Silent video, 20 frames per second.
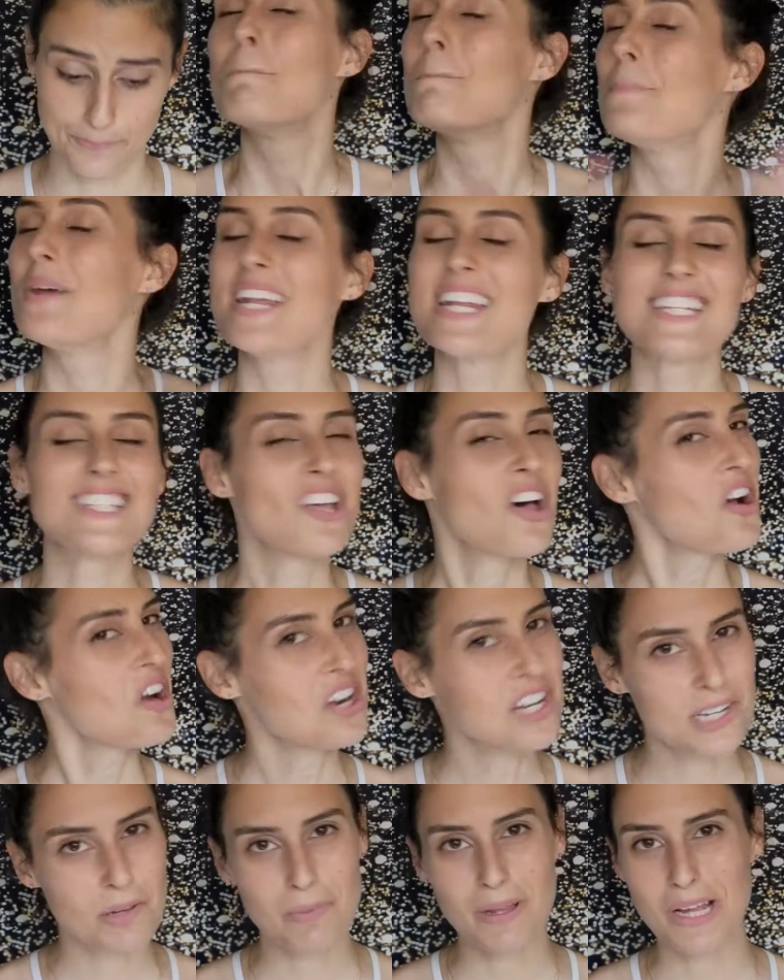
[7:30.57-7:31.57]
But it's
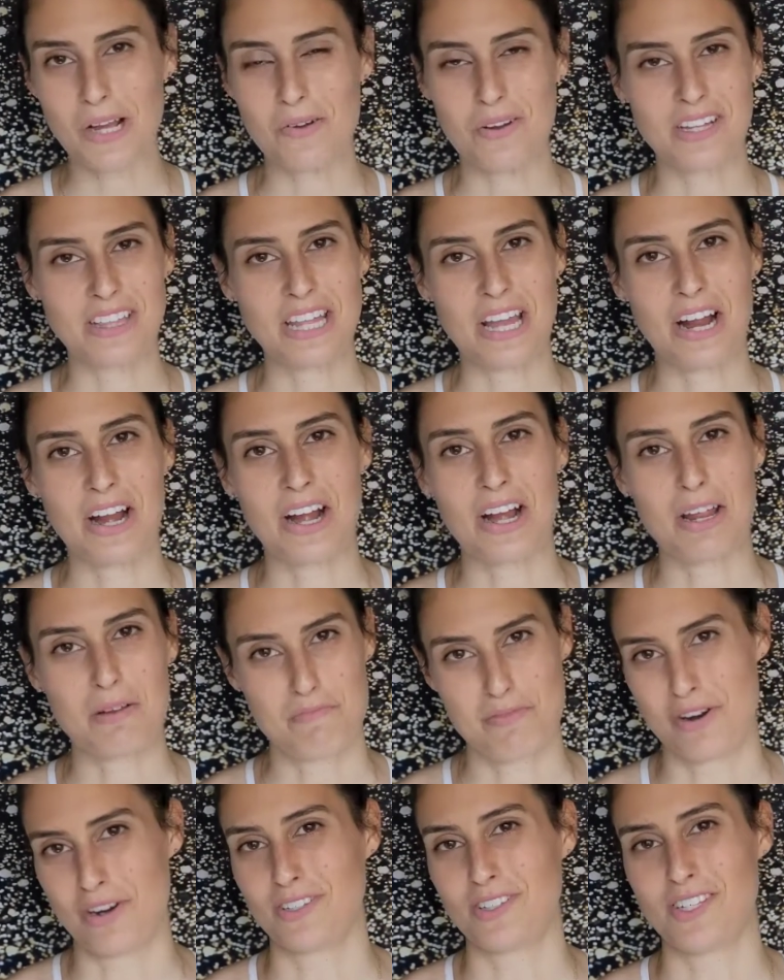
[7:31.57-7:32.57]
hard to be going there in
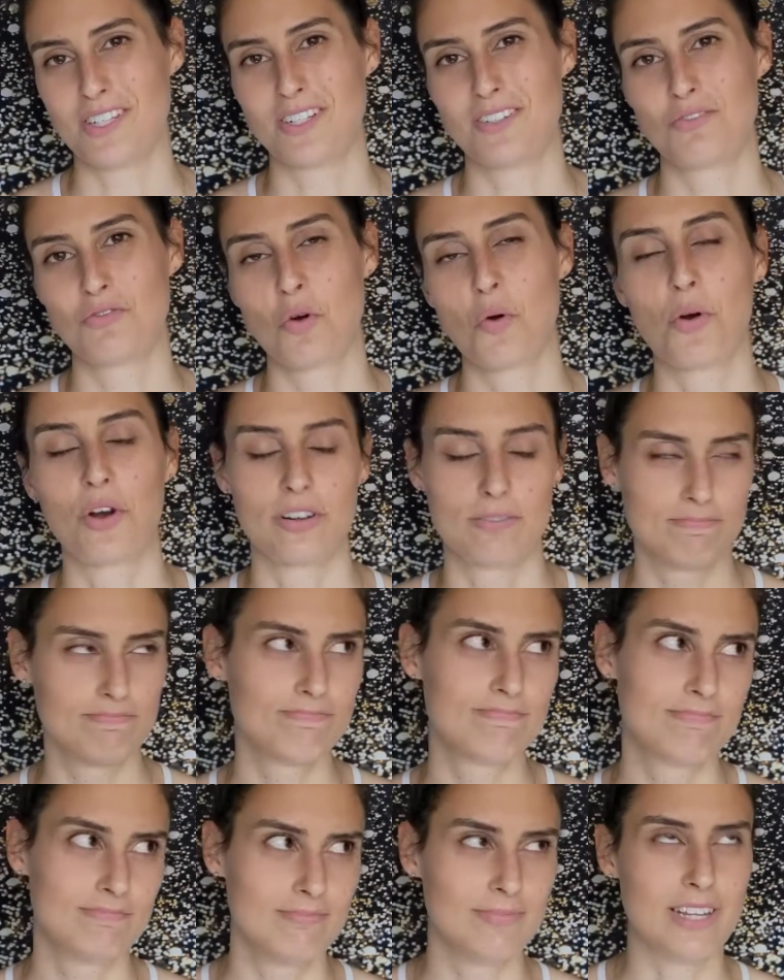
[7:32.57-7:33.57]
person, or
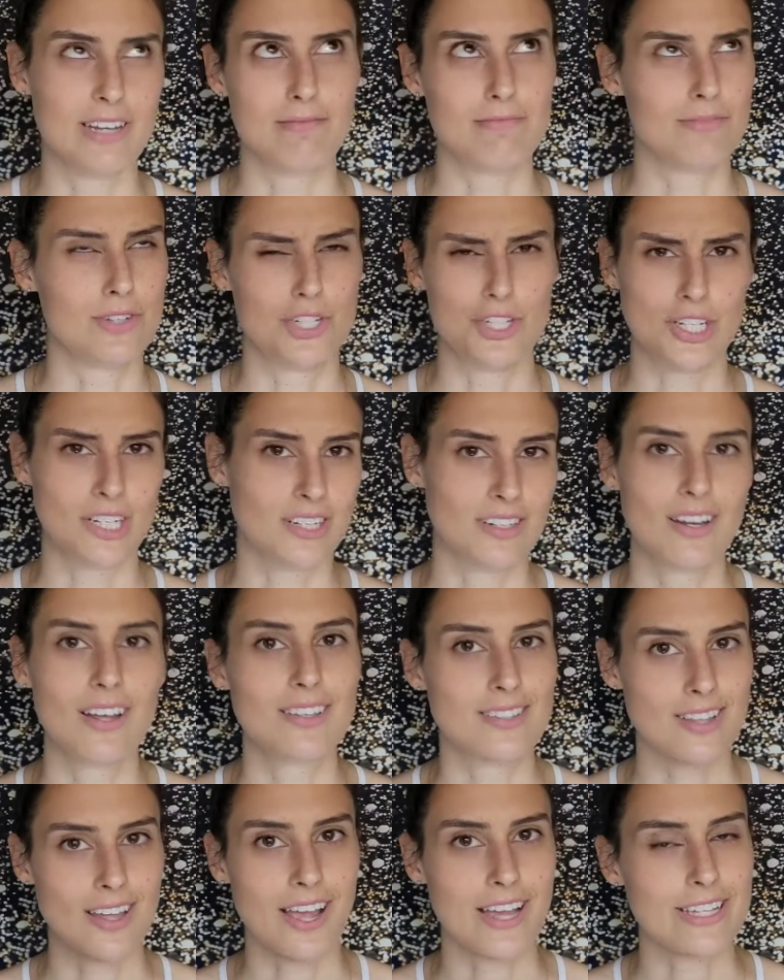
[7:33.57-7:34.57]
in machine,
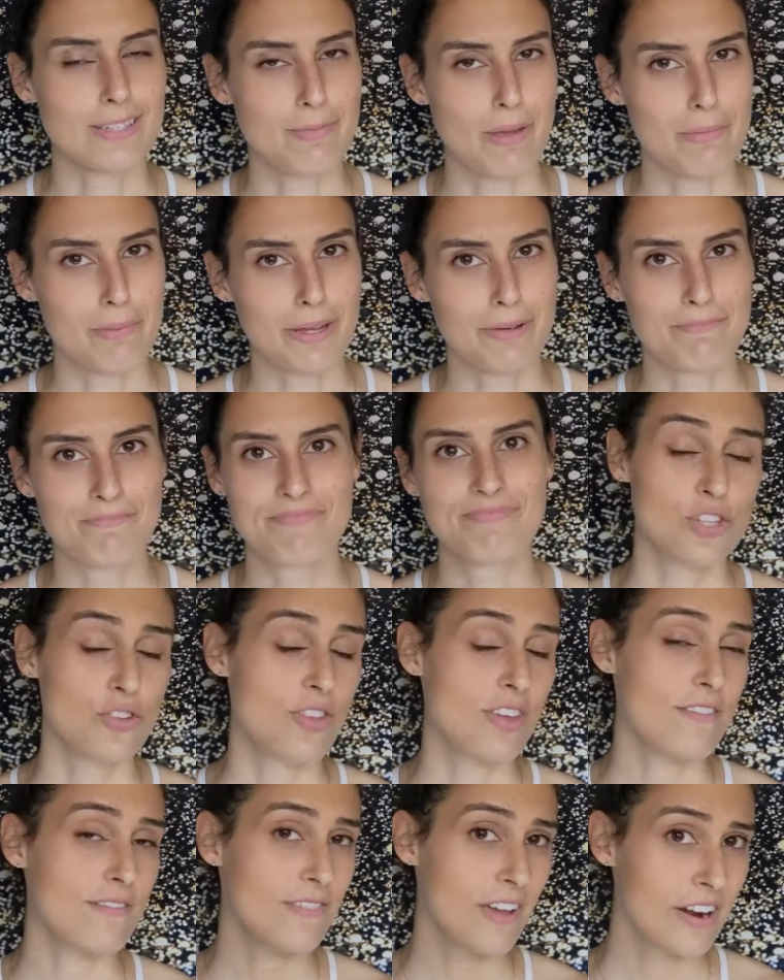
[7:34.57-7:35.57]
as the case may be. So
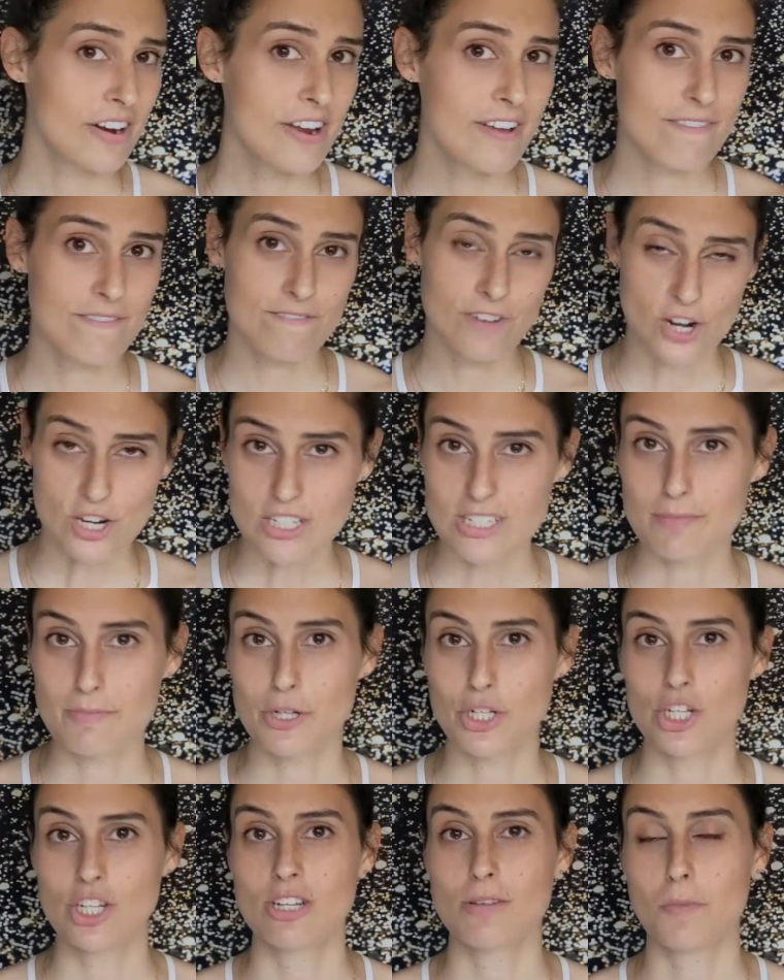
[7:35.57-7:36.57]
the very first
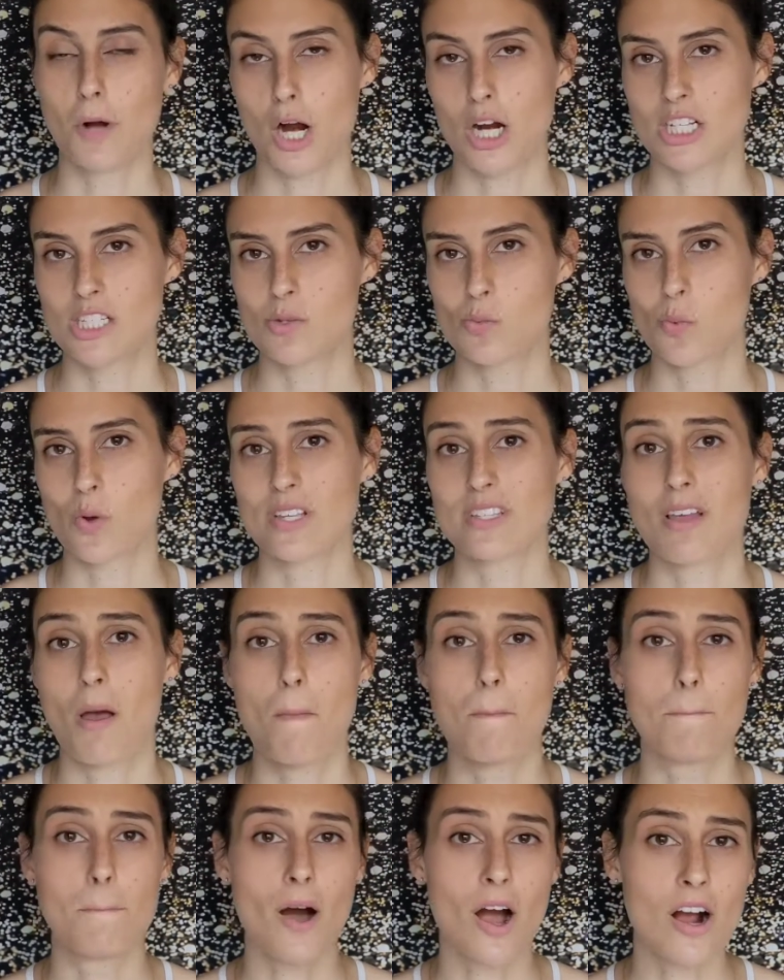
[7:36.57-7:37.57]
mission to Mars was
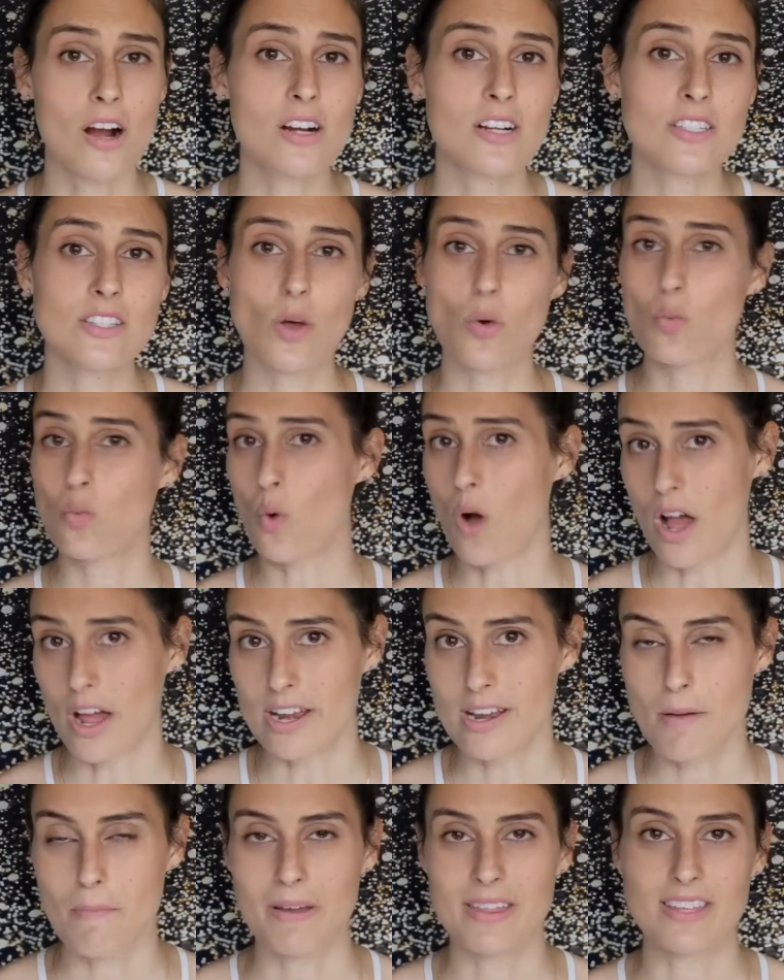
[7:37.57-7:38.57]
Mars
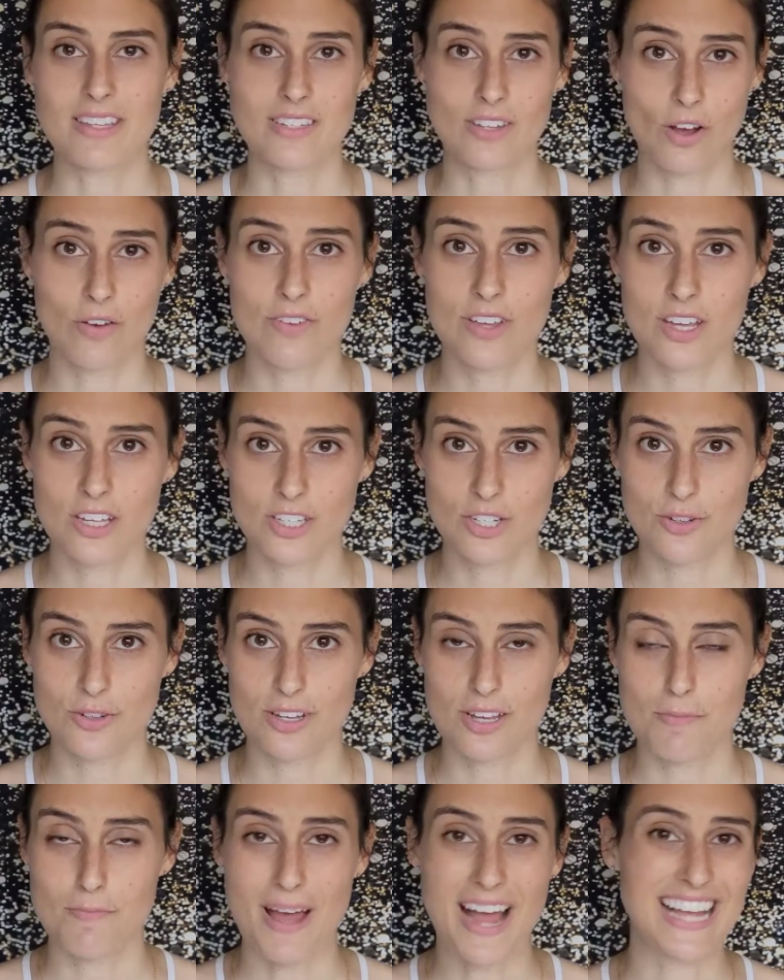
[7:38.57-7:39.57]
1 by the Soviet
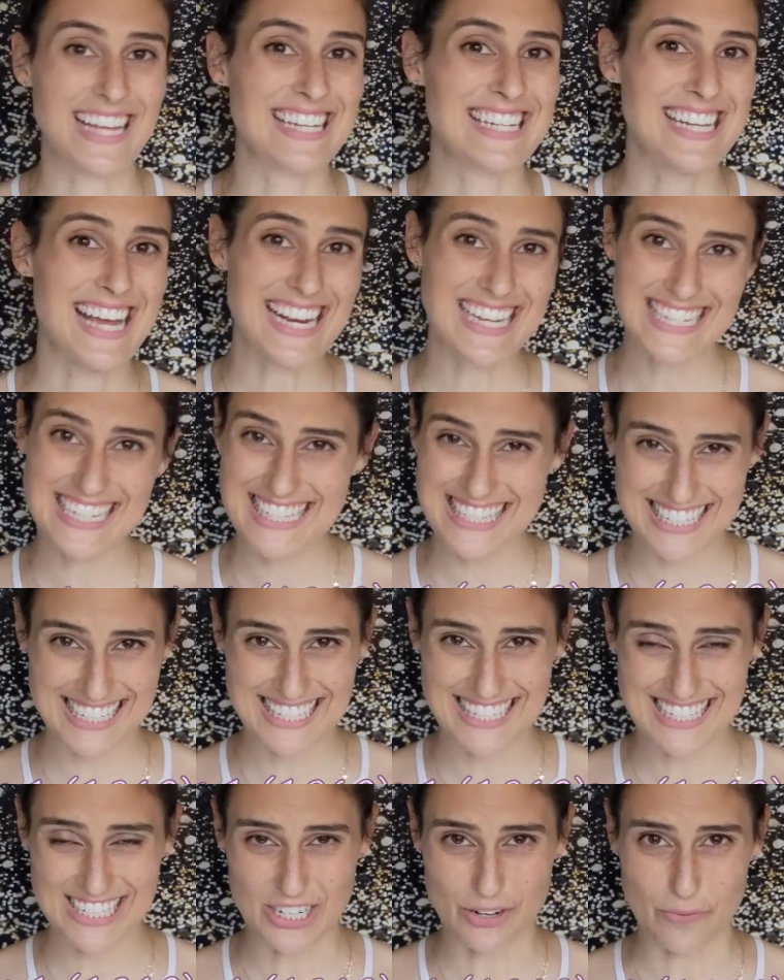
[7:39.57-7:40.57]
Union back in
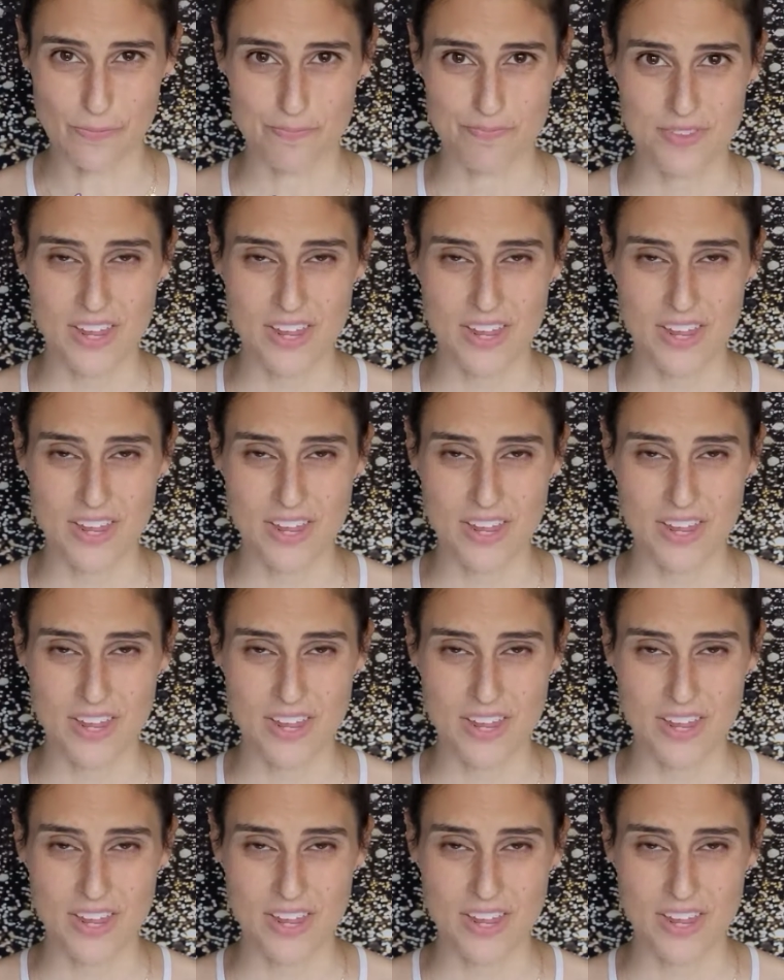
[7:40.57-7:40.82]
1962.